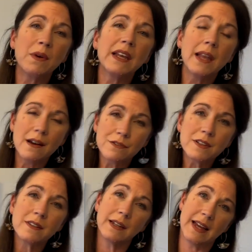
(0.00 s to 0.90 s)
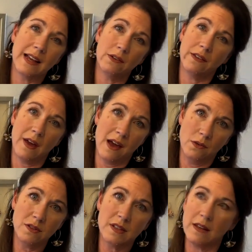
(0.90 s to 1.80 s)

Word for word: we loved the layout of the house.